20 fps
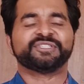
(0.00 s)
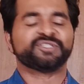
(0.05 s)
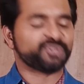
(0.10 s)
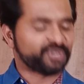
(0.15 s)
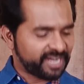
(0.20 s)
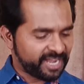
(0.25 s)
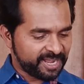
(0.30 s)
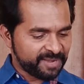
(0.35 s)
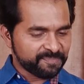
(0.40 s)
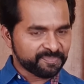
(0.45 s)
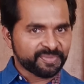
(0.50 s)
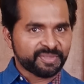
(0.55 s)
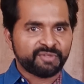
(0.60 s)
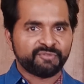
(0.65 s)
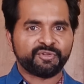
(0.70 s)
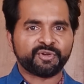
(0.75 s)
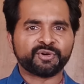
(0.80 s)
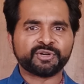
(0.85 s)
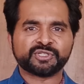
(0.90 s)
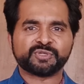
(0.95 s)
Today,
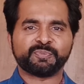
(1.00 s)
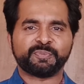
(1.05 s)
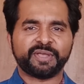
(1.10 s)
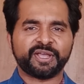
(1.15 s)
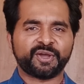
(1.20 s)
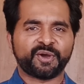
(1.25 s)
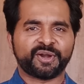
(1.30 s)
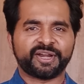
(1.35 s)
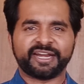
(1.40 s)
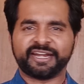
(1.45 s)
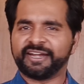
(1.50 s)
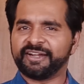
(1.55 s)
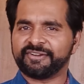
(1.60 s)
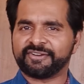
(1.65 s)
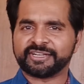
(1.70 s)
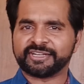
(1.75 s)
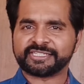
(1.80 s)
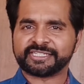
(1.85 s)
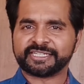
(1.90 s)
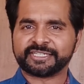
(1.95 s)
we're going to speak on an
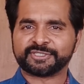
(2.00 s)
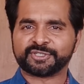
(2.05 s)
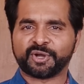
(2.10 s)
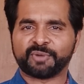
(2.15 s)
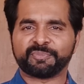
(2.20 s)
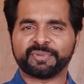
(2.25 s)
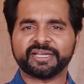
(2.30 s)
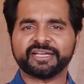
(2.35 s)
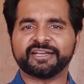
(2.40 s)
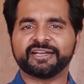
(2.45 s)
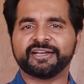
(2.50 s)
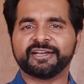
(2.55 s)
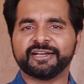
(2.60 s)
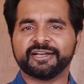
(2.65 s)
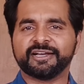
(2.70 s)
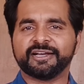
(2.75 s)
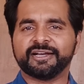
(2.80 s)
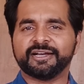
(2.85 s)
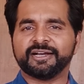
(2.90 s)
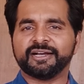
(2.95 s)
interesting topic
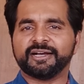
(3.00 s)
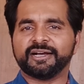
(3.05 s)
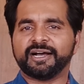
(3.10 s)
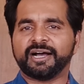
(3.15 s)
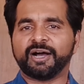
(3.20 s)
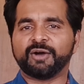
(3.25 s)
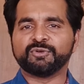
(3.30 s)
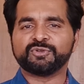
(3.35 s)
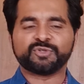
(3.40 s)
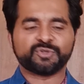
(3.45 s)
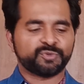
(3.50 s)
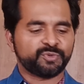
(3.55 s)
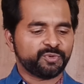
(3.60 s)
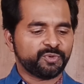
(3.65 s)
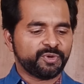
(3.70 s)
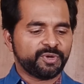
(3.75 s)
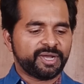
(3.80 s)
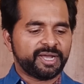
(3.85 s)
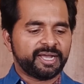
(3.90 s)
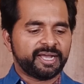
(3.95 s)
how
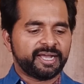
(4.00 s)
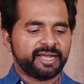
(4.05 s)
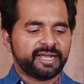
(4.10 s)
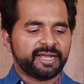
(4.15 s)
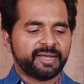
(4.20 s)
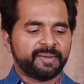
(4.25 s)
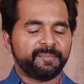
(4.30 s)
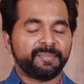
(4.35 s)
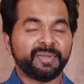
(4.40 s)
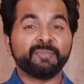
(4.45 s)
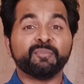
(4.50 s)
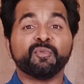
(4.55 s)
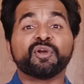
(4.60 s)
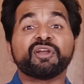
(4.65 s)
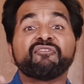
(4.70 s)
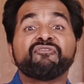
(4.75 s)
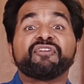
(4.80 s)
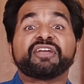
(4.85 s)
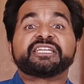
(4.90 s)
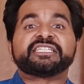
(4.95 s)
to be more
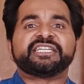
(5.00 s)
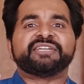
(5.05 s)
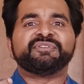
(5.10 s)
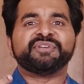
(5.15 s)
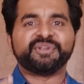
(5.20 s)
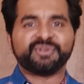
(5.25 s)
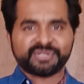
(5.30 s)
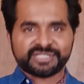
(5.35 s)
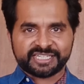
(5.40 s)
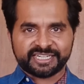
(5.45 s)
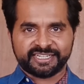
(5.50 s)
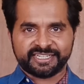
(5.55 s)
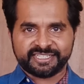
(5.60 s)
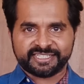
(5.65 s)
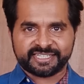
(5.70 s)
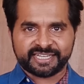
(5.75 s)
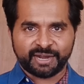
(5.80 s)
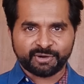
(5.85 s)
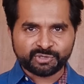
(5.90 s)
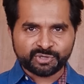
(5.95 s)
effective in your
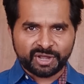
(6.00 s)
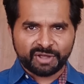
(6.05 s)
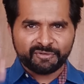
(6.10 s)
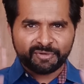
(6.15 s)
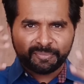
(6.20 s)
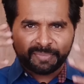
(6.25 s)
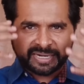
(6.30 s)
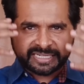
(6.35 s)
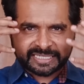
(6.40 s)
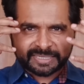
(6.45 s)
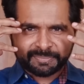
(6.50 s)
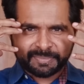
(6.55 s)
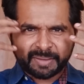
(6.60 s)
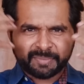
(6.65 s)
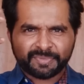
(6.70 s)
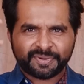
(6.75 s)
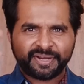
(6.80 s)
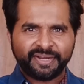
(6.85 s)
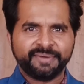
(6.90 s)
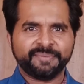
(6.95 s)
studies, how to have a better
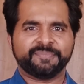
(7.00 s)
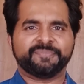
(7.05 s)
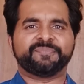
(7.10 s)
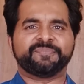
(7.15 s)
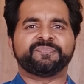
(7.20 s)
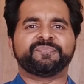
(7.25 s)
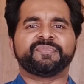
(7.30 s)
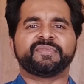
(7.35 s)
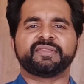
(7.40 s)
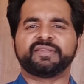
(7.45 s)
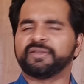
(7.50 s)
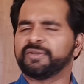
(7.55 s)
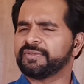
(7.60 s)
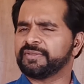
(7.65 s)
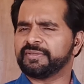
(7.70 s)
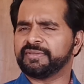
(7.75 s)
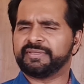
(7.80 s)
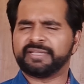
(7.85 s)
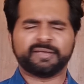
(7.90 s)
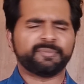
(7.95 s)
memory,
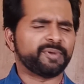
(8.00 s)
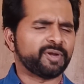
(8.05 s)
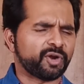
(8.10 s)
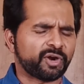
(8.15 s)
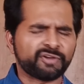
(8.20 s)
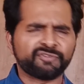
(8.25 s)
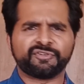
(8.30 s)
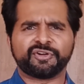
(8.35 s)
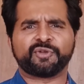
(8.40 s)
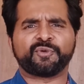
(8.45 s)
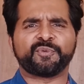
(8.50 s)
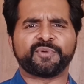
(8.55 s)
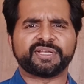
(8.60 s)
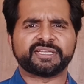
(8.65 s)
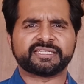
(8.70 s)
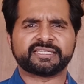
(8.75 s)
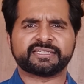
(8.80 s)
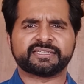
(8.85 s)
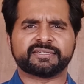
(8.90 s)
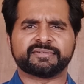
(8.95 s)
now, there have been a lot of
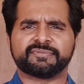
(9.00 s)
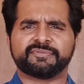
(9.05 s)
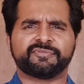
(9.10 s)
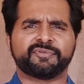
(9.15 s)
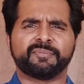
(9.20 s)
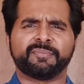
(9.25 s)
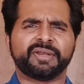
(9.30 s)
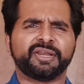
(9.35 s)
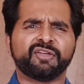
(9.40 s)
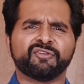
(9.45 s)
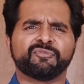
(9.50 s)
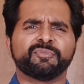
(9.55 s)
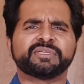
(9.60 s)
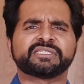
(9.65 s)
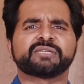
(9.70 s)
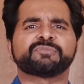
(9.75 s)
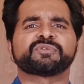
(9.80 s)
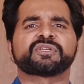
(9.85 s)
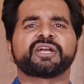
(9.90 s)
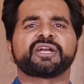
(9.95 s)
requests from many of my
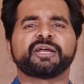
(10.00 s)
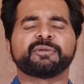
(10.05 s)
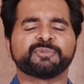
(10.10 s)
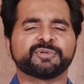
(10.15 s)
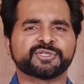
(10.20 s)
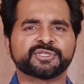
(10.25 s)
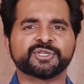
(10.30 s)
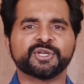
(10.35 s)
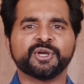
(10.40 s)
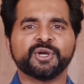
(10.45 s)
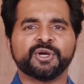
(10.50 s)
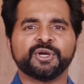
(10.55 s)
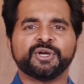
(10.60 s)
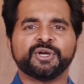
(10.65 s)
subscribers